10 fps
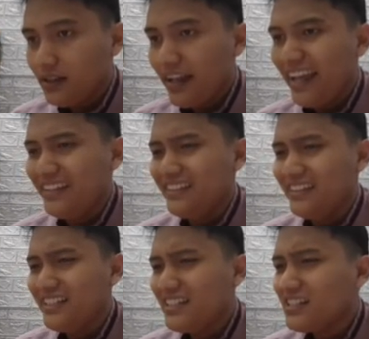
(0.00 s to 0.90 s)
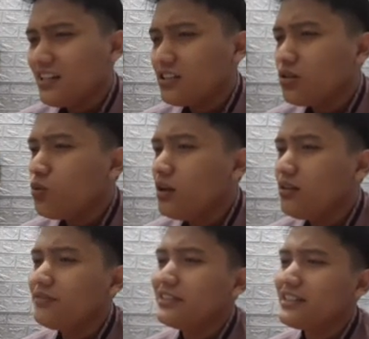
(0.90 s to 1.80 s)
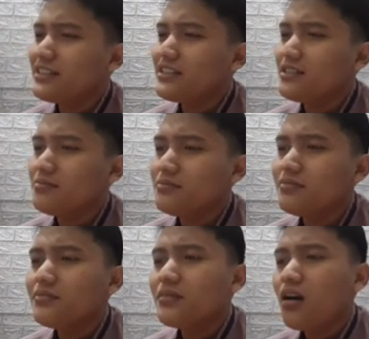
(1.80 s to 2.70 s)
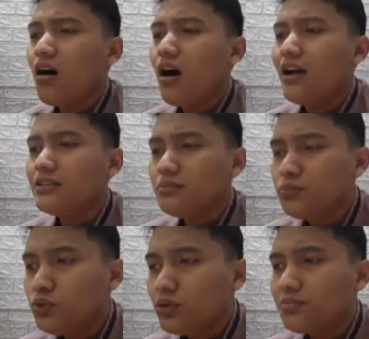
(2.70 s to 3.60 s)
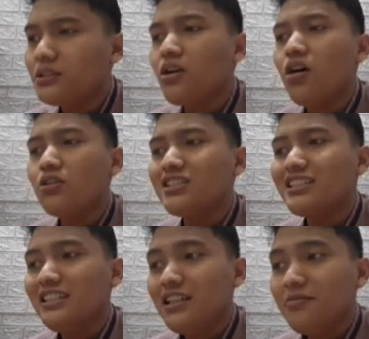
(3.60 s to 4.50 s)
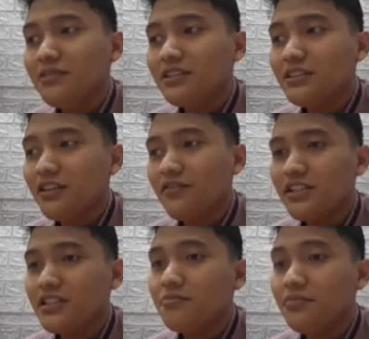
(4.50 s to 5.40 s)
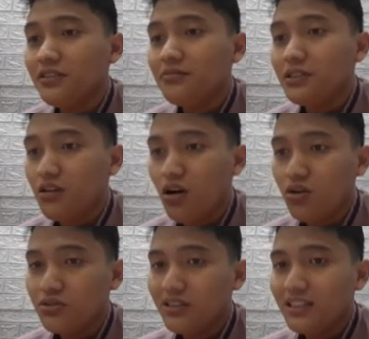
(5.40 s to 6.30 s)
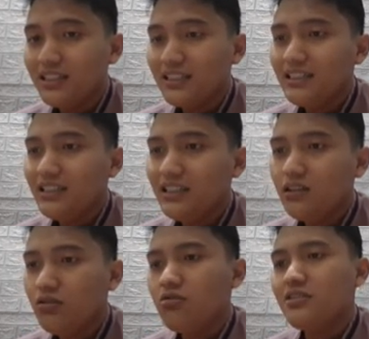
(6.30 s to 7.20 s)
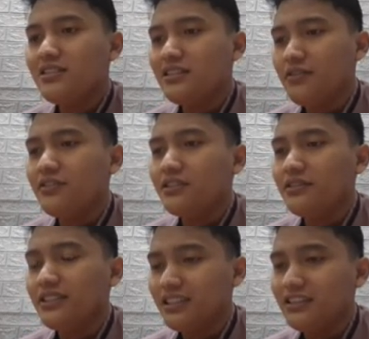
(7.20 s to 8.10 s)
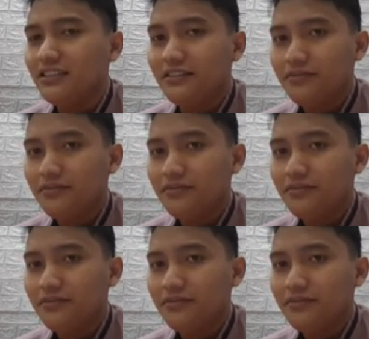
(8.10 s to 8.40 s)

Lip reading: and this is also one of the racism in the book because she labeling savage simply because she looks different physically.